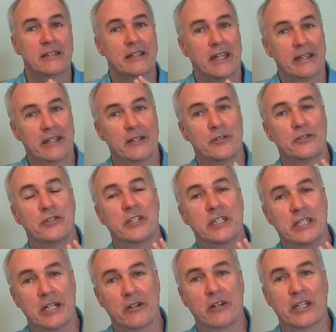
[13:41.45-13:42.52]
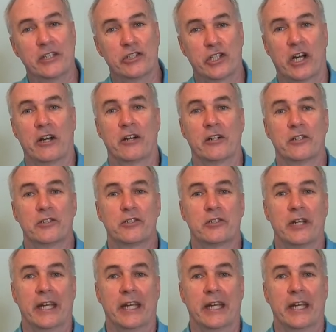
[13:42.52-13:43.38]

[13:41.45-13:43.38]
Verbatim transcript: and then there's the yearly charge,